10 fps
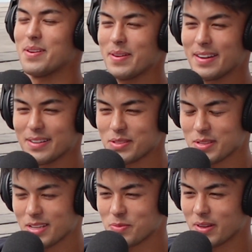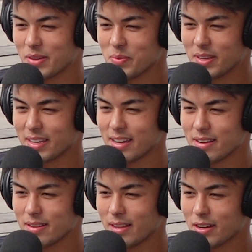it's been a good
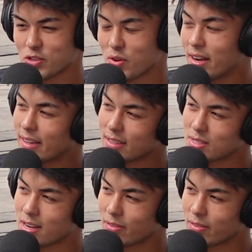weekend. A lot of training and stuff.